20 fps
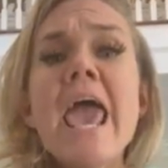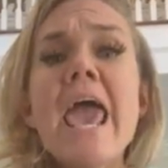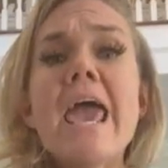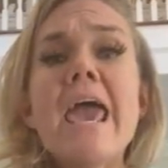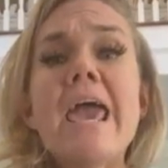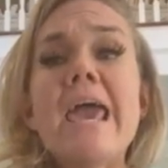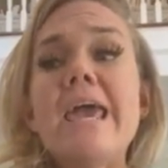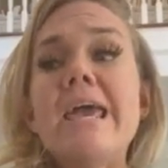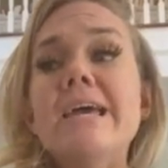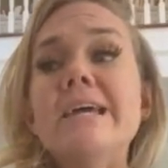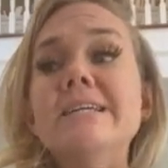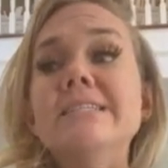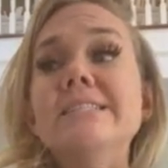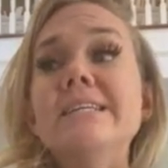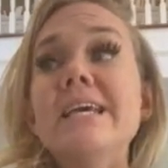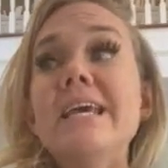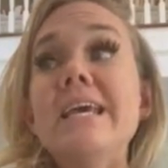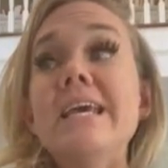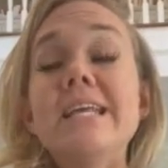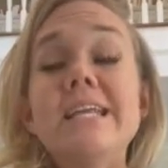and
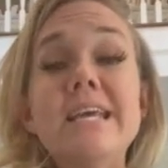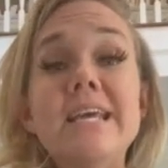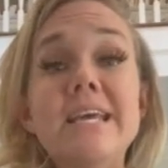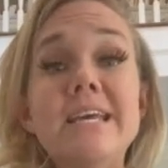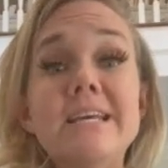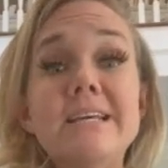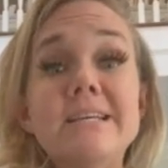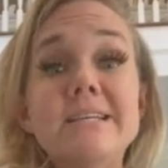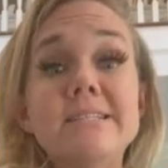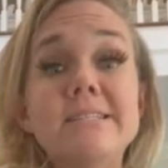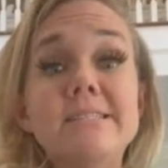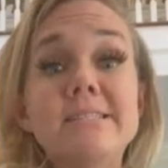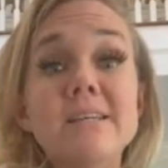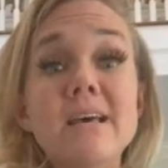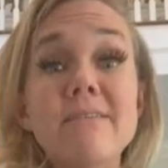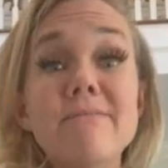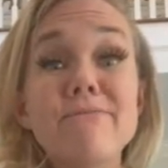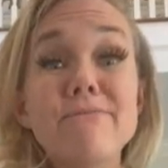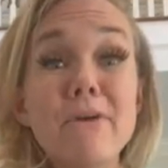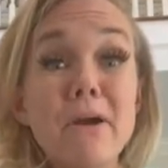it is
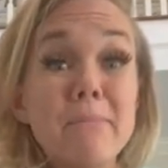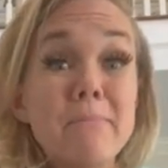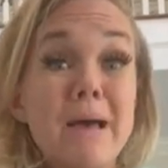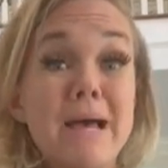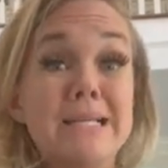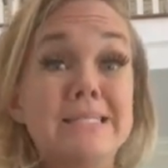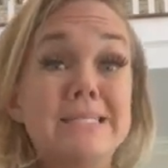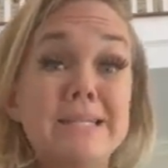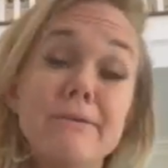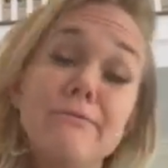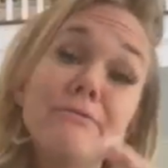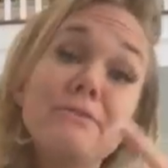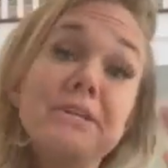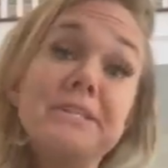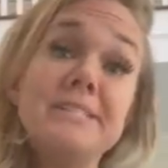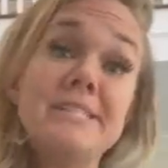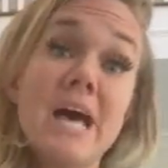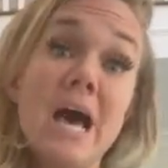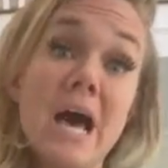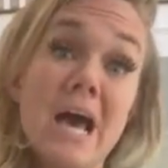from a
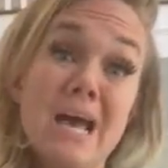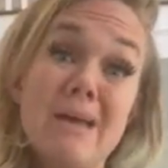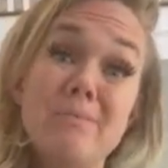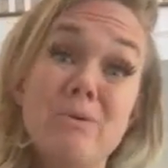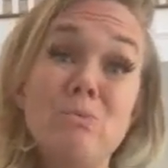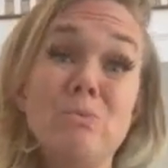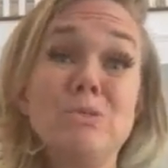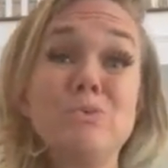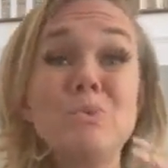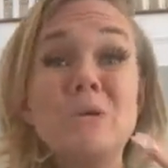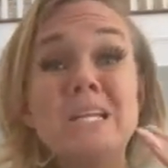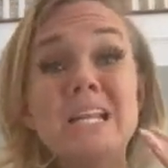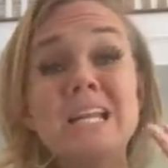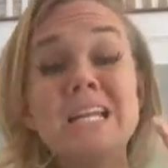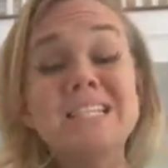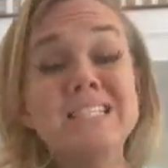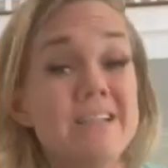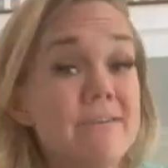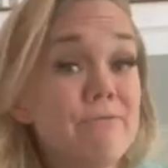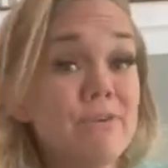different time and was written
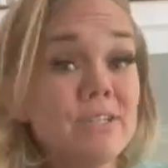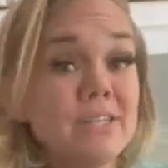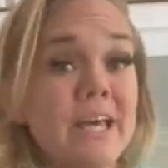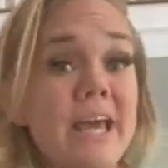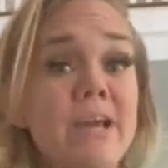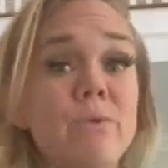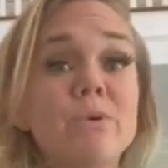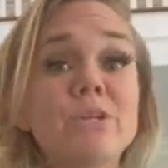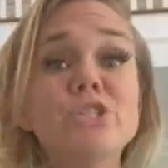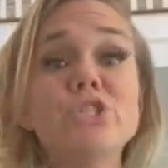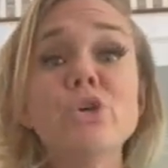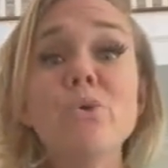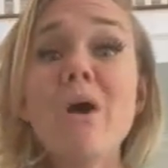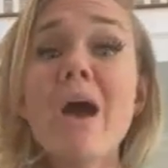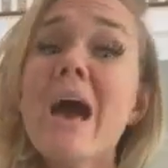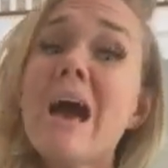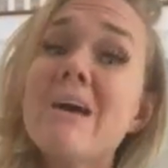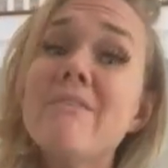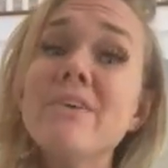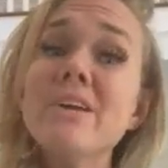in a different language. So
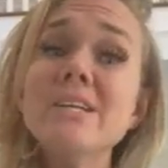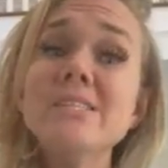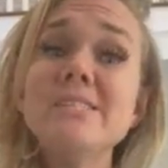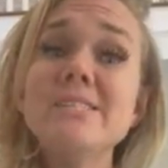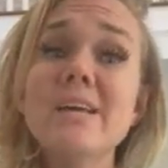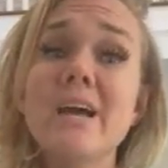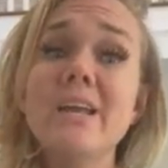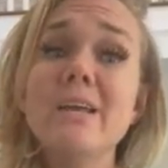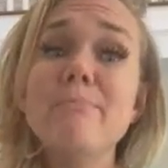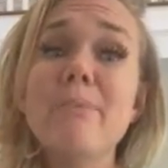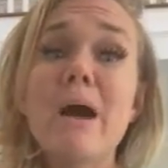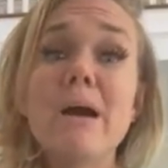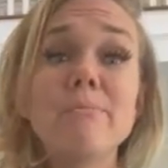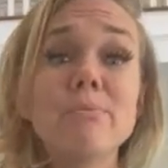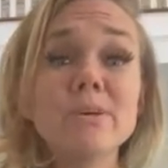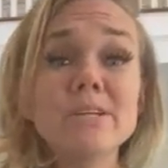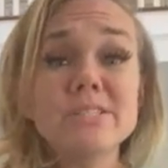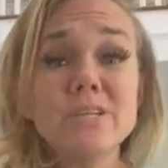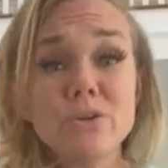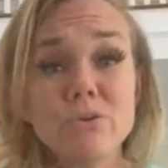having a study
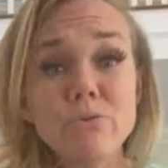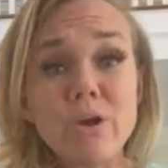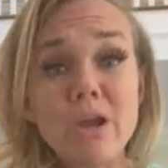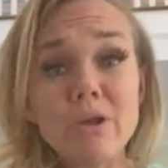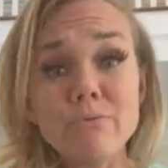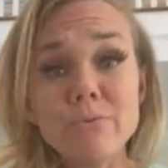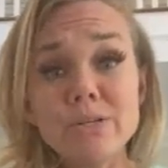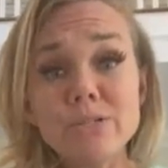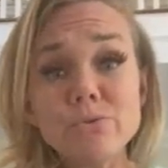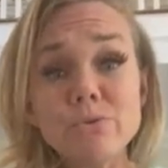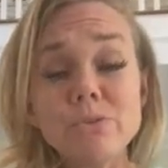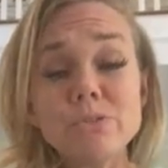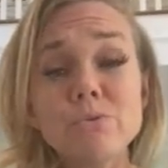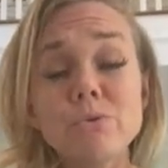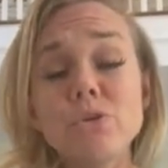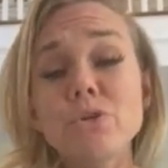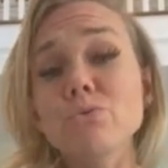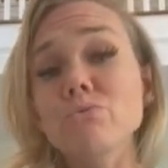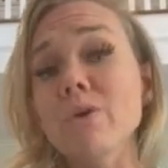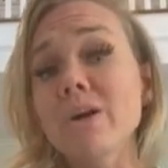Bible is a great resource
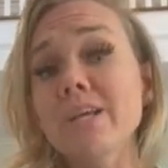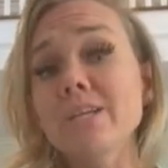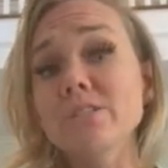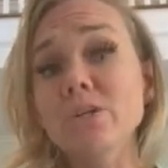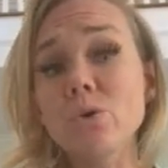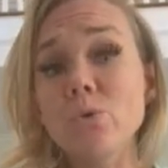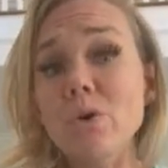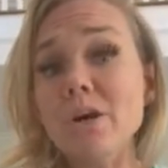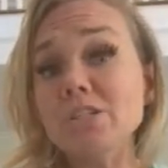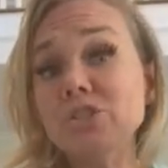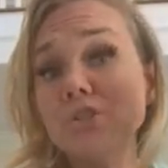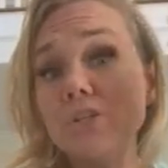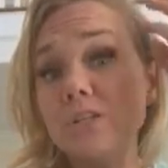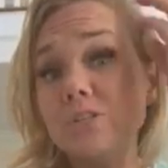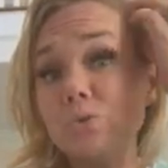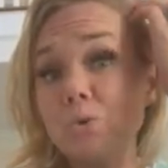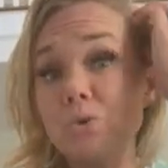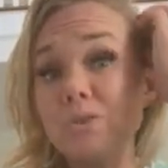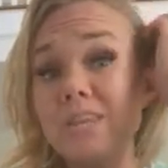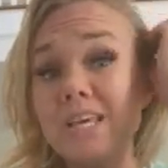when you run into
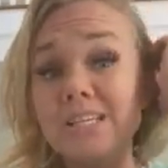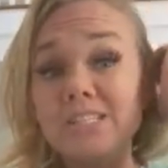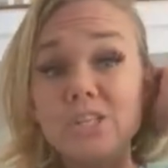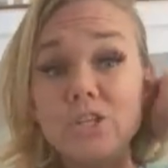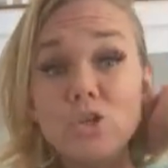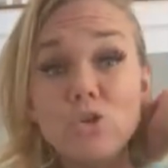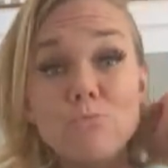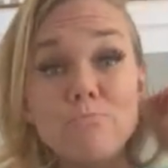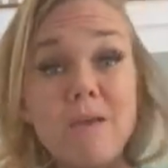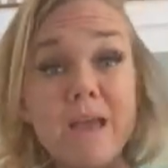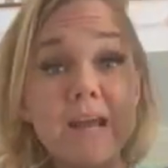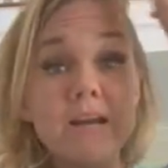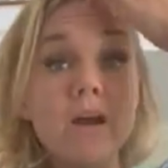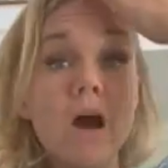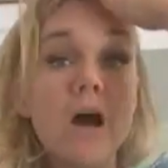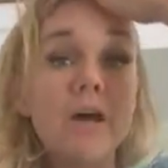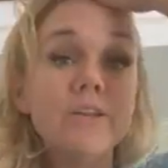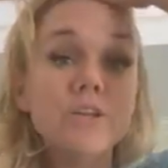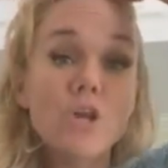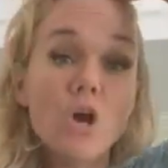questions or things that you may
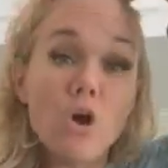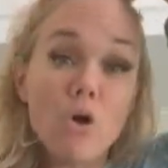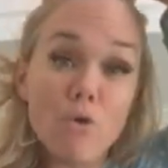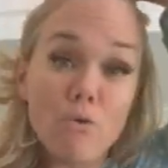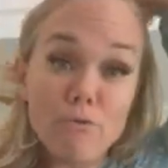not know